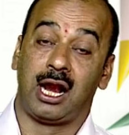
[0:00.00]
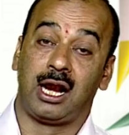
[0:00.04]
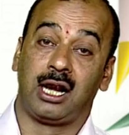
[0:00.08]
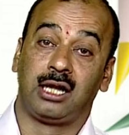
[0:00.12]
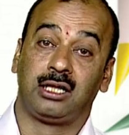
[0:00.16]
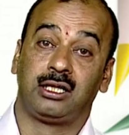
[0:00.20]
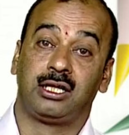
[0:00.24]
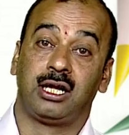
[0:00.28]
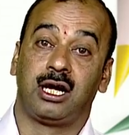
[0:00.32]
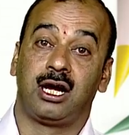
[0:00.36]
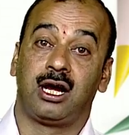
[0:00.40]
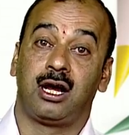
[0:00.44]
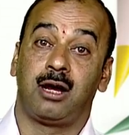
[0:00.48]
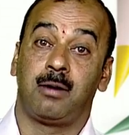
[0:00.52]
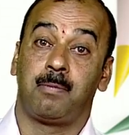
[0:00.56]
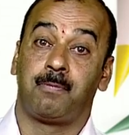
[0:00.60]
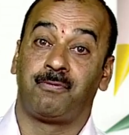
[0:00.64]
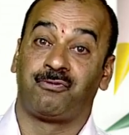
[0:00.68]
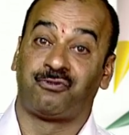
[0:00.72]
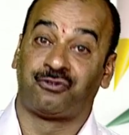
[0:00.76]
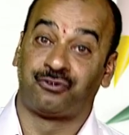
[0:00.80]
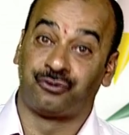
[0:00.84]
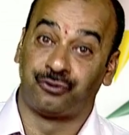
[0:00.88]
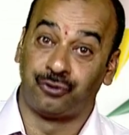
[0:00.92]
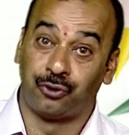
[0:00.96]
and the
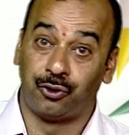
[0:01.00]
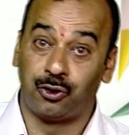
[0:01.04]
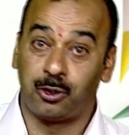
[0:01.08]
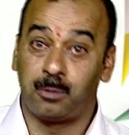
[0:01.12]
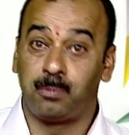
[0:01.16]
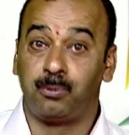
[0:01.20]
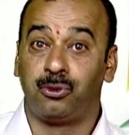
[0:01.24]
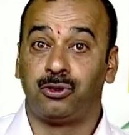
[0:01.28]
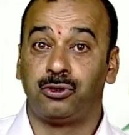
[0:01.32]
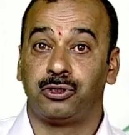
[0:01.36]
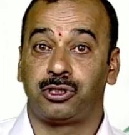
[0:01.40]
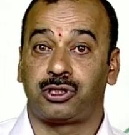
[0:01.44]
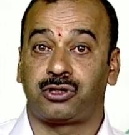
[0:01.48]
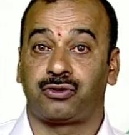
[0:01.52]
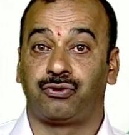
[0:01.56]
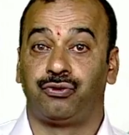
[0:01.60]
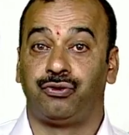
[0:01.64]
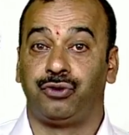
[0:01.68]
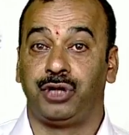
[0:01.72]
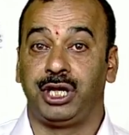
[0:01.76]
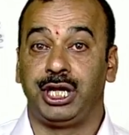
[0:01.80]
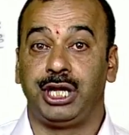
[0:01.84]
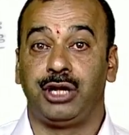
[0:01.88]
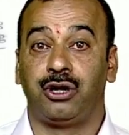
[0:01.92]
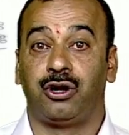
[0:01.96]
foremost
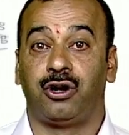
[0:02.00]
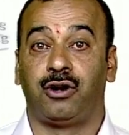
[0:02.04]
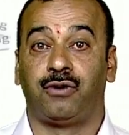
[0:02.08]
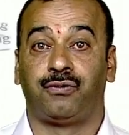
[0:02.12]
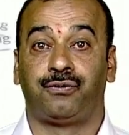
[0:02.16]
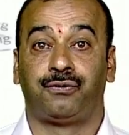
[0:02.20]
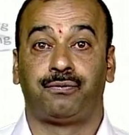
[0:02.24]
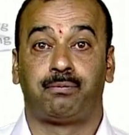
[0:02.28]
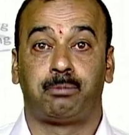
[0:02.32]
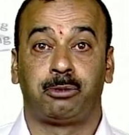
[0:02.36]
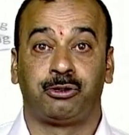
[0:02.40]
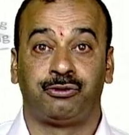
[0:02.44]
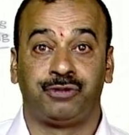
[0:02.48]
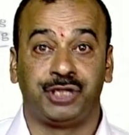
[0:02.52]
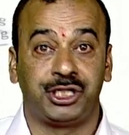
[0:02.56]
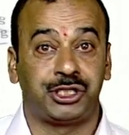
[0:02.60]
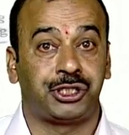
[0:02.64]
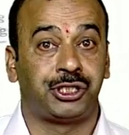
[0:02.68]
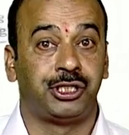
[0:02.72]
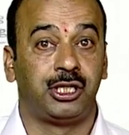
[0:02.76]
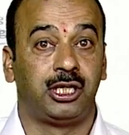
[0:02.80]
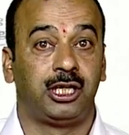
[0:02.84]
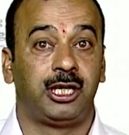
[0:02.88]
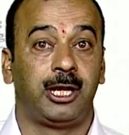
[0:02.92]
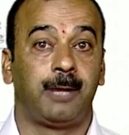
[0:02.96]
way of
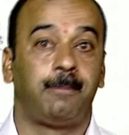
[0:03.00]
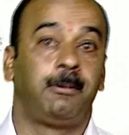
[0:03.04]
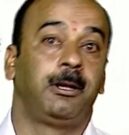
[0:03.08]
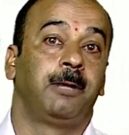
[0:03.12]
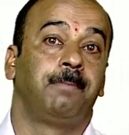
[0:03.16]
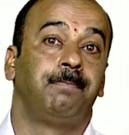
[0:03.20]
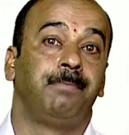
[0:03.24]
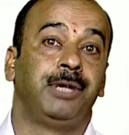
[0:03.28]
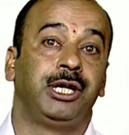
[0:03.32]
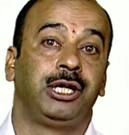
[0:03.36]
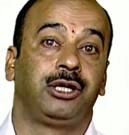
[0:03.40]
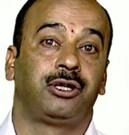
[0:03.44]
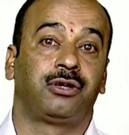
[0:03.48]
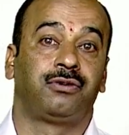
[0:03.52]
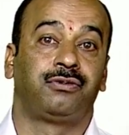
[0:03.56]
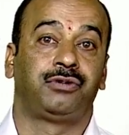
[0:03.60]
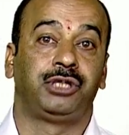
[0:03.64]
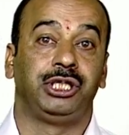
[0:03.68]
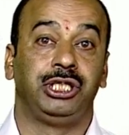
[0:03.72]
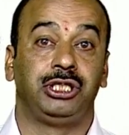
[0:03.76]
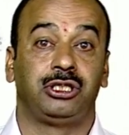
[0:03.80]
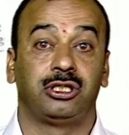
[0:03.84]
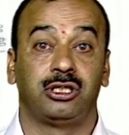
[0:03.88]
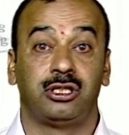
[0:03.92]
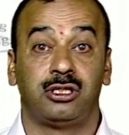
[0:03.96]
professional development of
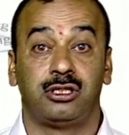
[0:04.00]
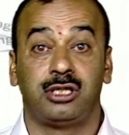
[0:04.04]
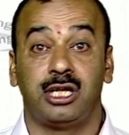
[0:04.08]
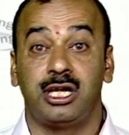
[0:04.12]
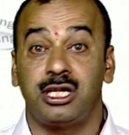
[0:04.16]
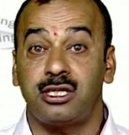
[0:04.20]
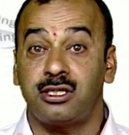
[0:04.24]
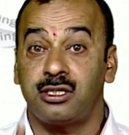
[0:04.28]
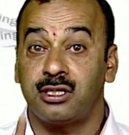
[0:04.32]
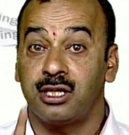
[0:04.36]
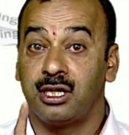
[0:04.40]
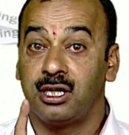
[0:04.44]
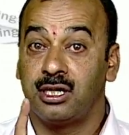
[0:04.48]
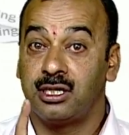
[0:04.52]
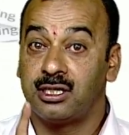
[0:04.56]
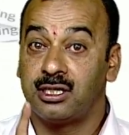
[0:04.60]
teachers is